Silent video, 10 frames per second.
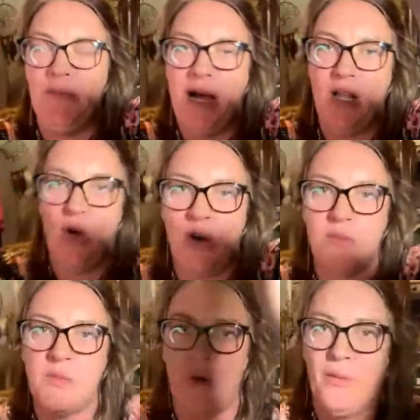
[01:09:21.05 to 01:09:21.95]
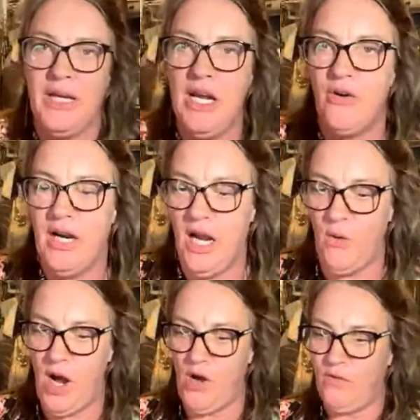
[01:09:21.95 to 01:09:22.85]
My alarm's probably getting ready to go
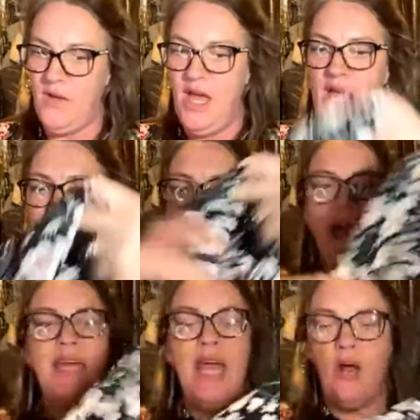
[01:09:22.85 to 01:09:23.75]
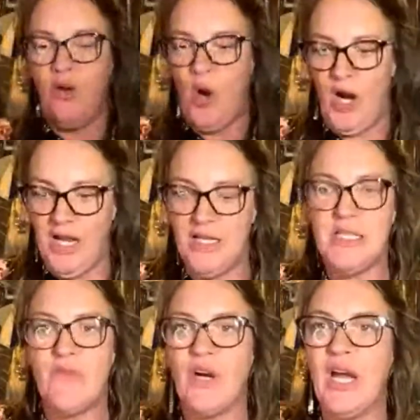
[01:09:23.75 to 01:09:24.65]
off. Thank y'all,
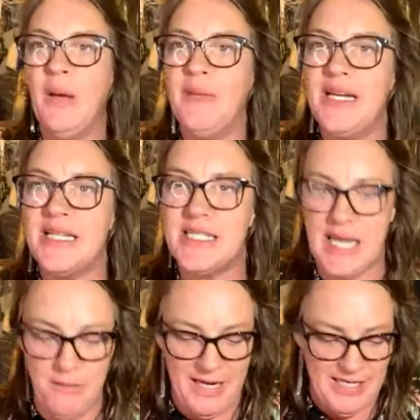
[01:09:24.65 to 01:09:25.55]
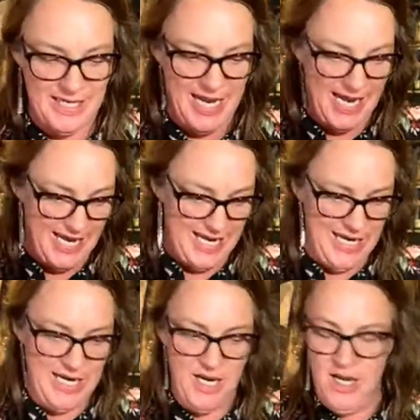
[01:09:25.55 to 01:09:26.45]
darlings, for coming to see me
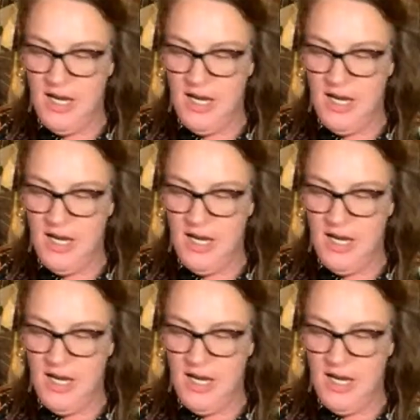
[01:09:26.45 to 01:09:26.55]
today.